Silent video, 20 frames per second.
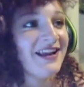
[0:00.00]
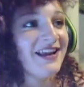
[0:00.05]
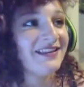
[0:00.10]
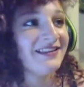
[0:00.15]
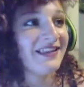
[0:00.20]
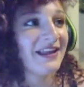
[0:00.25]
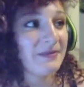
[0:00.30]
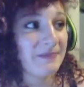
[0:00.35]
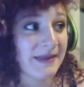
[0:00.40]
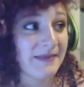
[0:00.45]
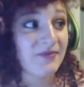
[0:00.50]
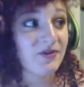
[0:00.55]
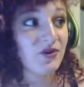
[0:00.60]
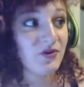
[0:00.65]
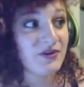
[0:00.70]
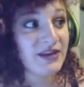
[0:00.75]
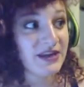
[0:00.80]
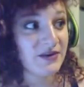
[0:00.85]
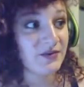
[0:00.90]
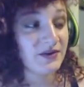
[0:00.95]
Like, people
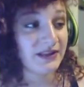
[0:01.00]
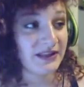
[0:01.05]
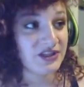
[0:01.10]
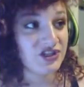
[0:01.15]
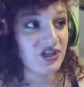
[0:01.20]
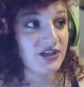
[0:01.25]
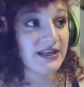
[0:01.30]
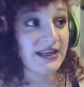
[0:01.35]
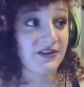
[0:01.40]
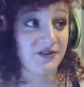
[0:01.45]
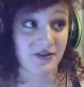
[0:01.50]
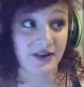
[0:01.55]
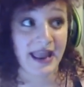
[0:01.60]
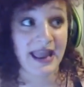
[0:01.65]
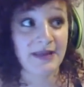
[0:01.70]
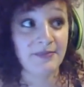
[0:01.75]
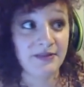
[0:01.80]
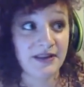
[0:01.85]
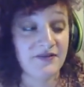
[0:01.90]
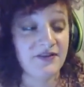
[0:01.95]
who need religion either
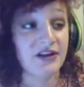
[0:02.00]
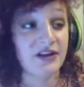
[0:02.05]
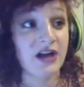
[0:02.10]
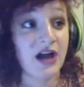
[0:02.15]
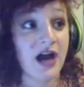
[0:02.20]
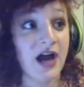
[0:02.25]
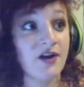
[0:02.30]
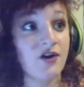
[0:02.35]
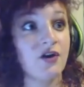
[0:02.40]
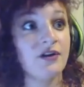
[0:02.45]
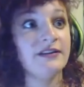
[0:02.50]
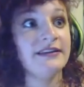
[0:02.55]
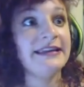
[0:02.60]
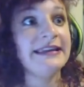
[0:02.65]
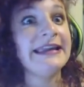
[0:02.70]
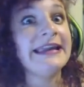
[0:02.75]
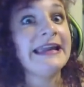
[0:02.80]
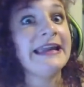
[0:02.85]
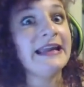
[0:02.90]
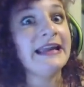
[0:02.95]
A, believe in a God or
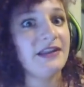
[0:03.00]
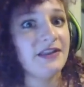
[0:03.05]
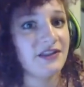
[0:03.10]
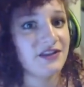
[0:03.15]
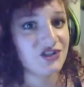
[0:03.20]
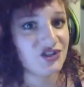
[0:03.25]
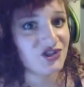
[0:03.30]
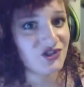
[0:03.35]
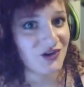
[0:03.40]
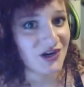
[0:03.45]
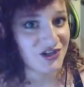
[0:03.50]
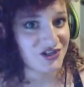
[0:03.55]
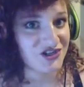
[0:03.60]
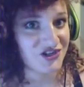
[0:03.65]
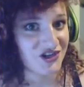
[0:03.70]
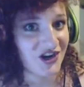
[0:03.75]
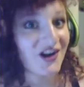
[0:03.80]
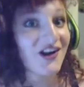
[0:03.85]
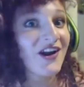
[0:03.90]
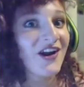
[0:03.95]
need the
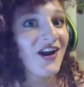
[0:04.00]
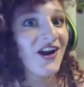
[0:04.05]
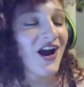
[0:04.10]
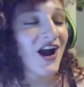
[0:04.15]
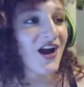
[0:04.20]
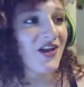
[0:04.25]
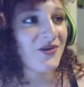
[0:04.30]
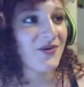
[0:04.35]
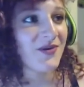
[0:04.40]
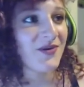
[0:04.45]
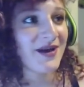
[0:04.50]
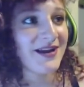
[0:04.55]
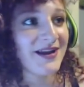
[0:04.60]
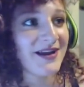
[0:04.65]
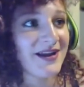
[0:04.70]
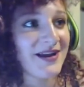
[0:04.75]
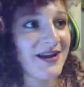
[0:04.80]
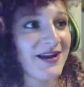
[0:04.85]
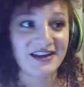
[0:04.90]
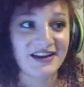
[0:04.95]
structure. Otherwise, they're
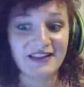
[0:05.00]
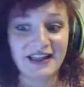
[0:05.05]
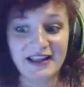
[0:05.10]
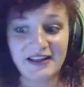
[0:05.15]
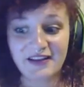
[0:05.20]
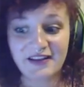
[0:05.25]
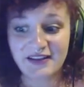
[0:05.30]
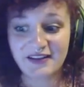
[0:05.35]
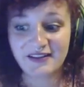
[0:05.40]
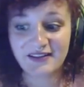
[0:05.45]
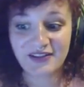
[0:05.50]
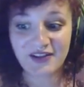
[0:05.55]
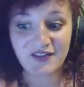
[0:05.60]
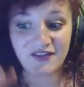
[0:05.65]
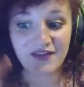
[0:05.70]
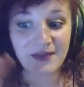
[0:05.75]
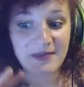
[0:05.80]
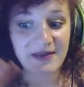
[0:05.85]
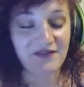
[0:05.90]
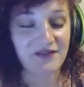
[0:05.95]
just yeah. kind of like, they're
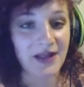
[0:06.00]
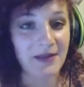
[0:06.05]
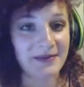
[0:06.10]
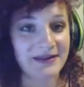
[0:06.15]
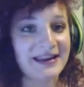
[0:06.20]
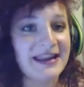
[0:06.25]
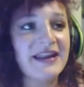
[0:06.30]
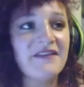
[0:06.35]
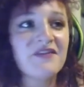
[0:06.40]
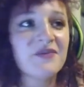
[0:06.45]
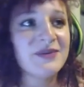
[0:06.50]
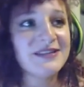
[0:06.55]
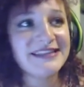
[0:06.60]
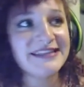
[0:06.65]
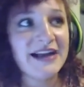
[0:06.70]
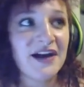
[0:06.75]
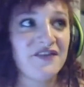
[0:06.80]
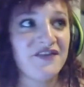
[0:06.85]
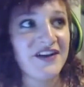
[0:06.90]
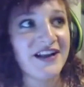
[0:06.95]
flippy floppy. Not everyone's
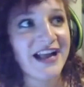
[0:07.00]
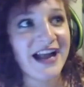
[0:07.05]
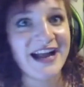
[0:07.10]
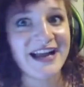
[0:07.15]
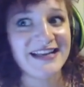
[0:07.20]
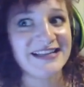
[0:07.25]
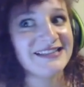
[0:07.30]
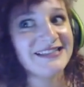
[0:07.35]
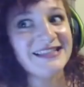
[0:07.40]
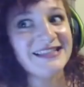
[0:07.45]
an alpha, guys.